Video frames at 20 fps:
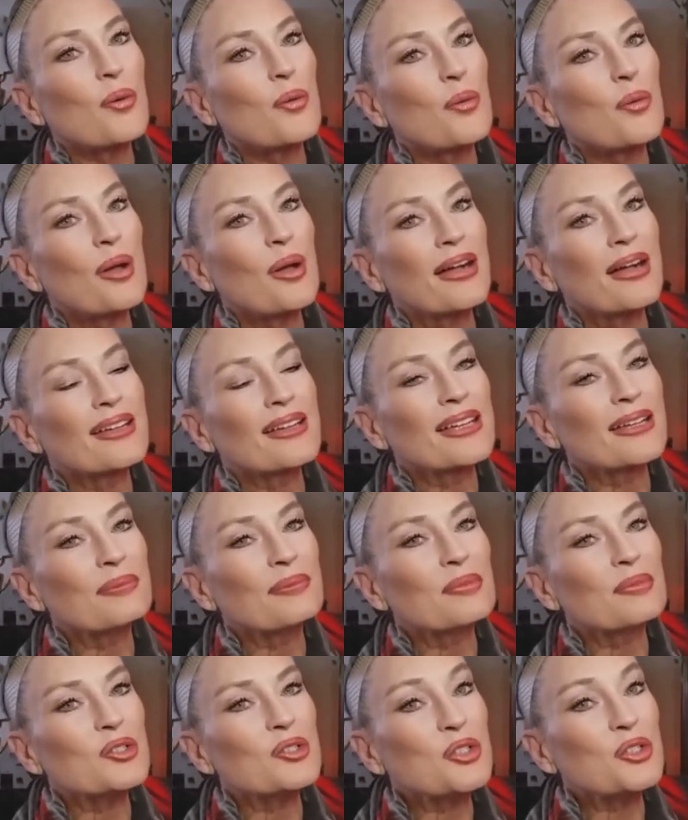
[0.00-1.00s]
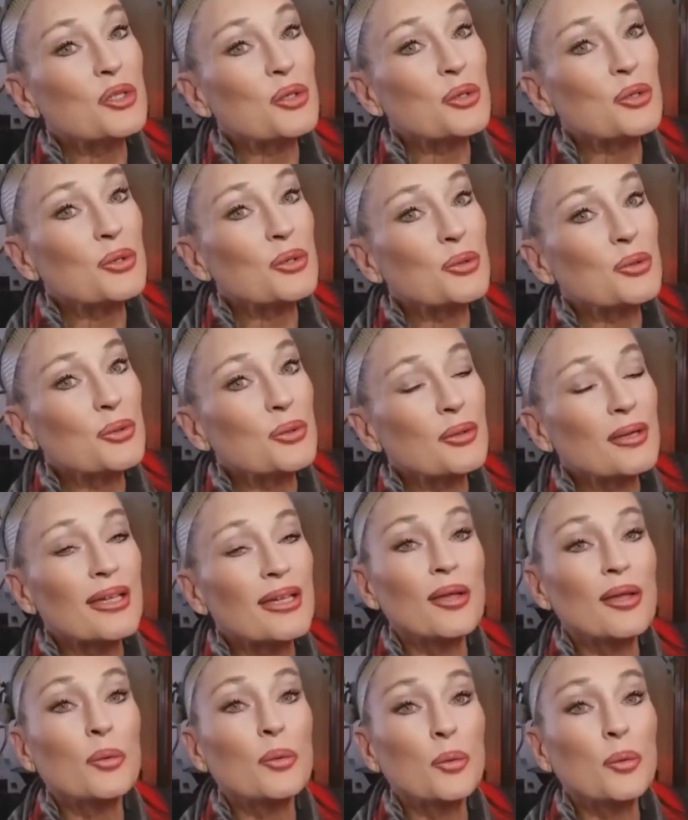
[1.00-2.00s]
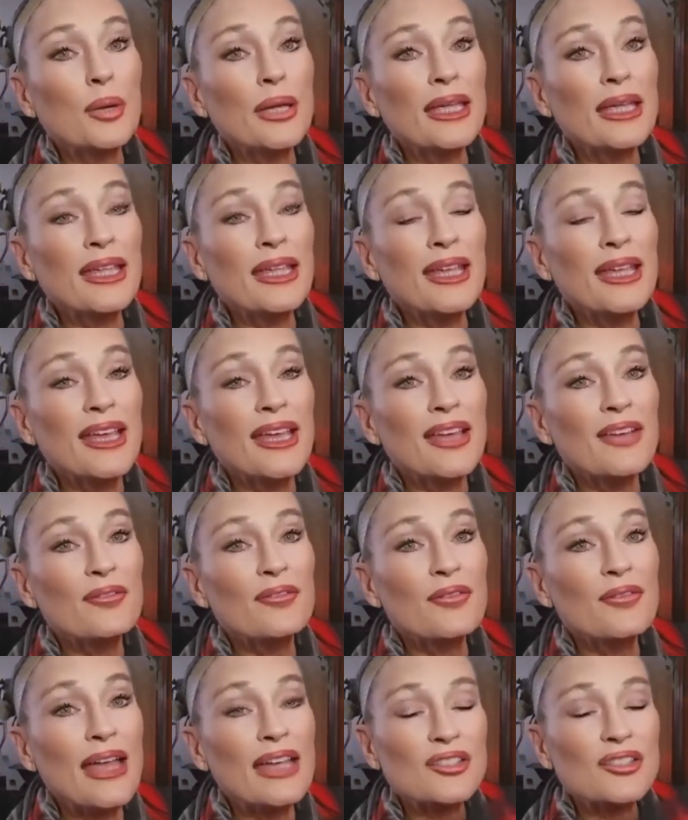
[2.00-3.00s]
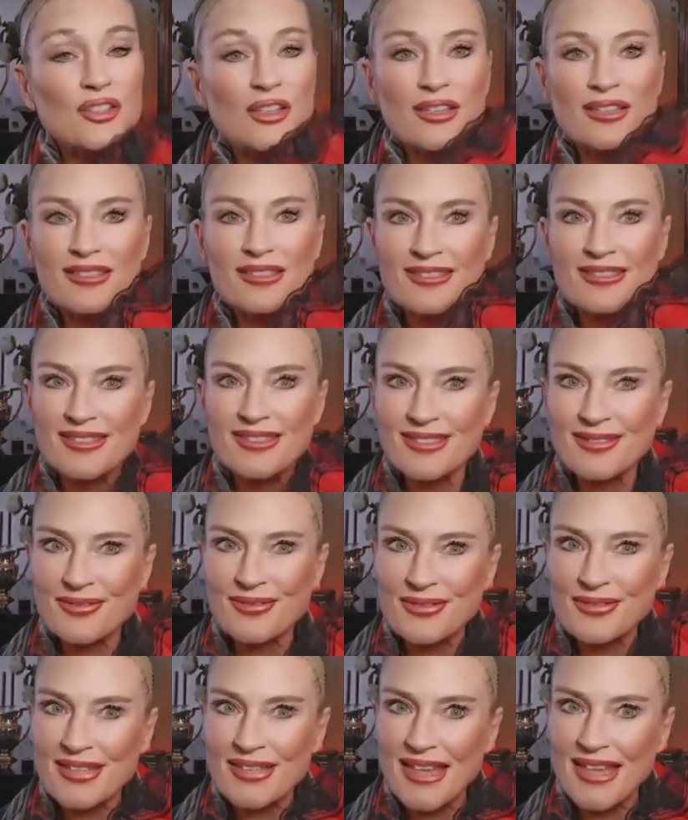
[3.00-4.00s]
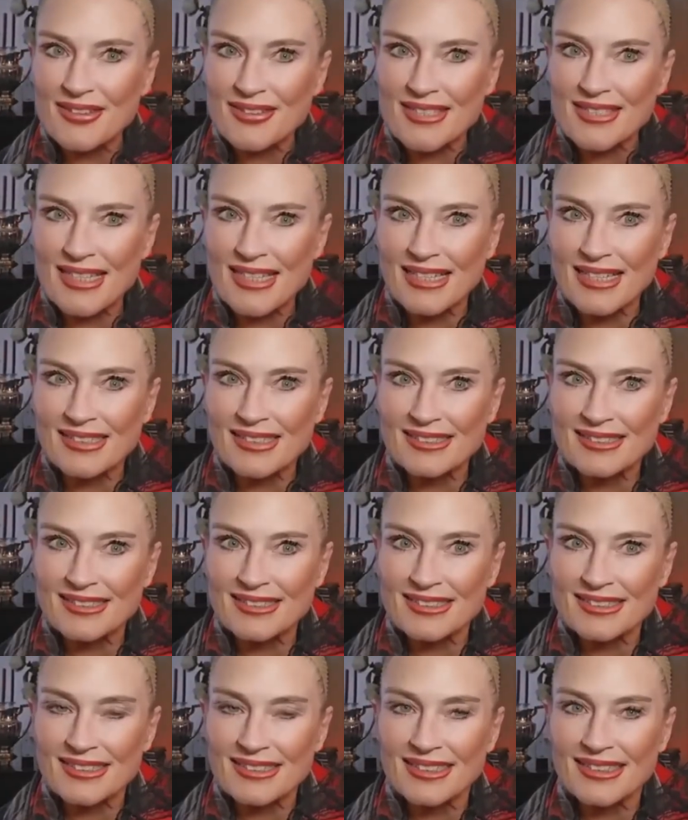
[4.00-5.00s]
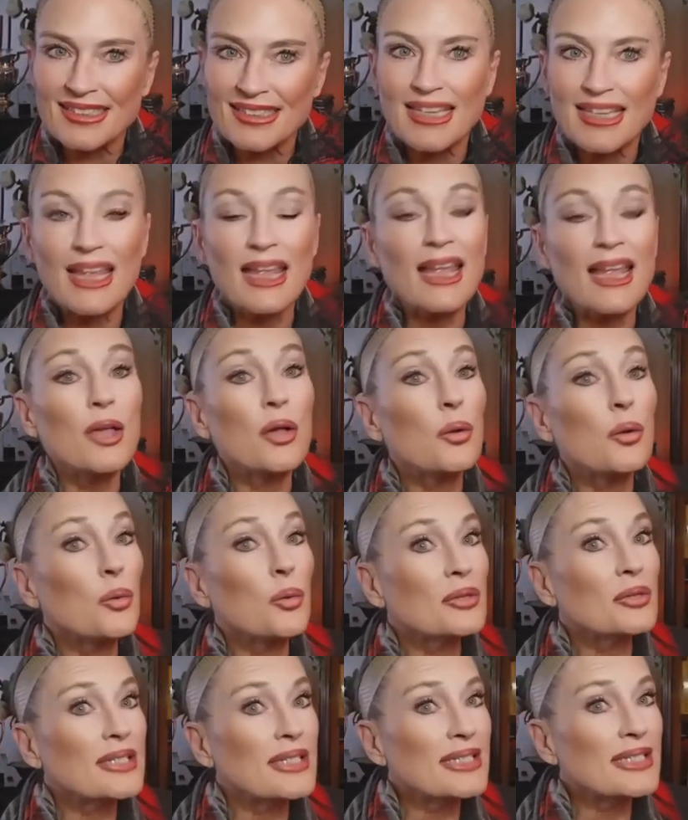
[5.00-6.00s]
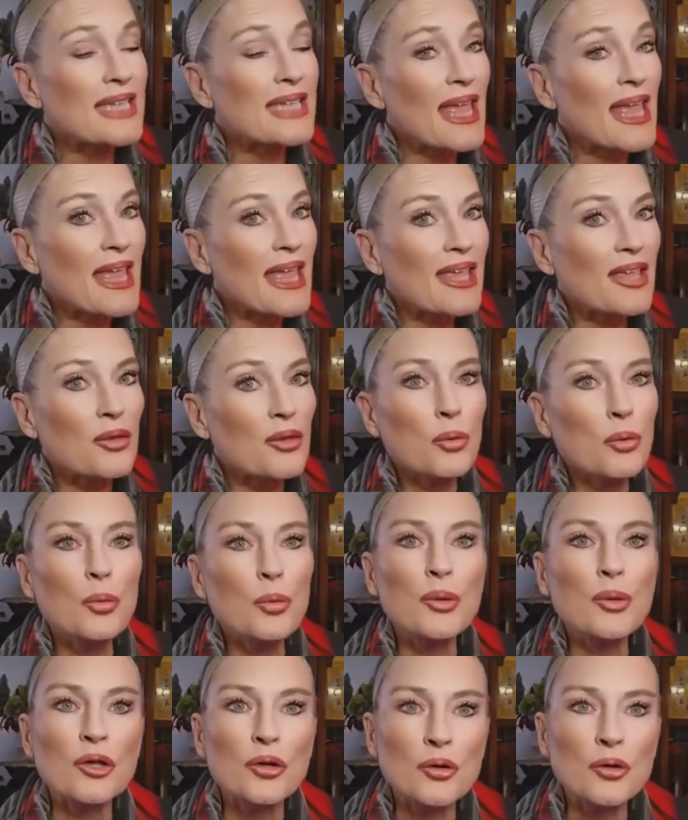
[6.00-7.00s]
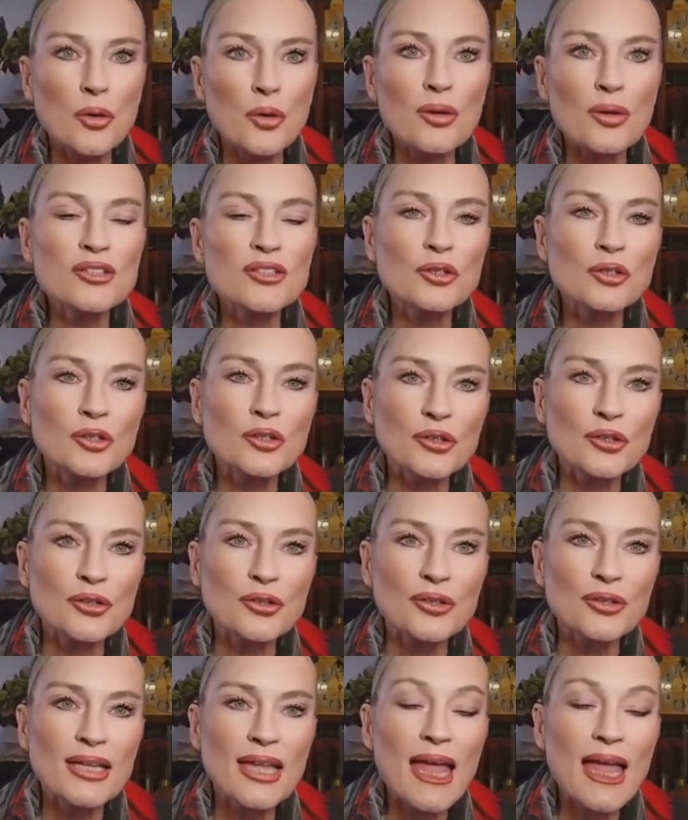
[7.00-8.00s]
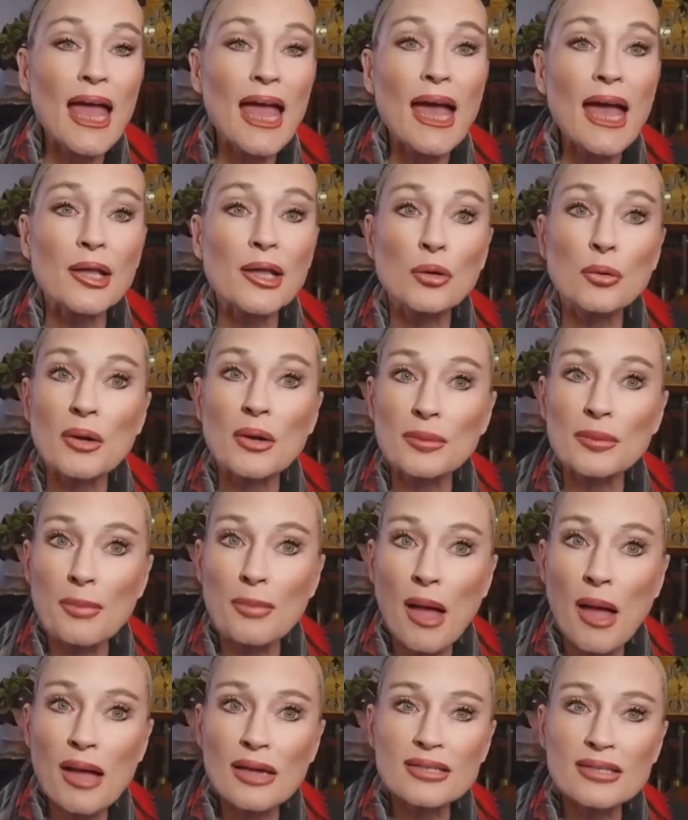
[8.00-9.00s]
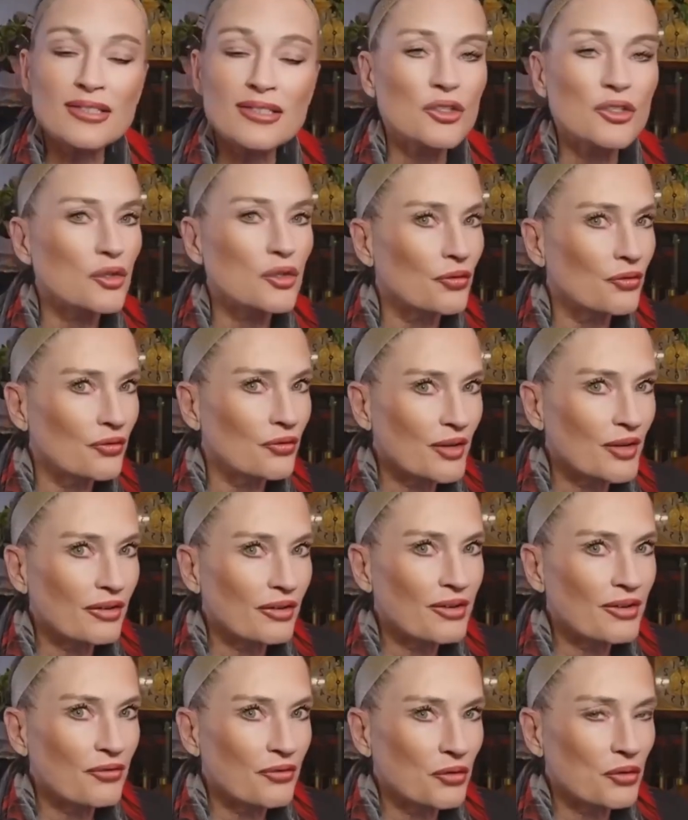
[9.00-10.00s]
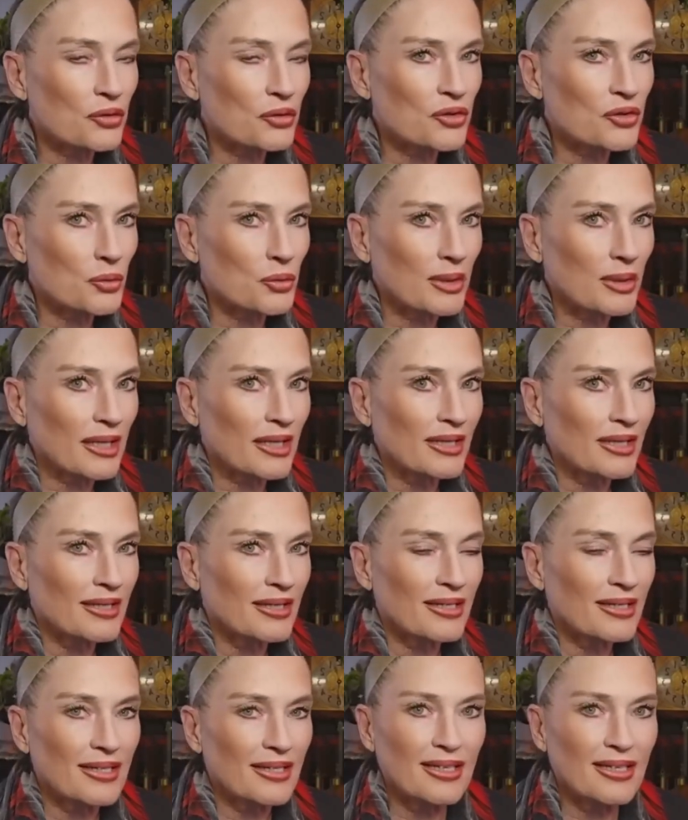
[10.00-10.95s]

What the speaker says: Welcome to Wig Fashion Fiesta. Today we are going to learn how to unbox your very first wig.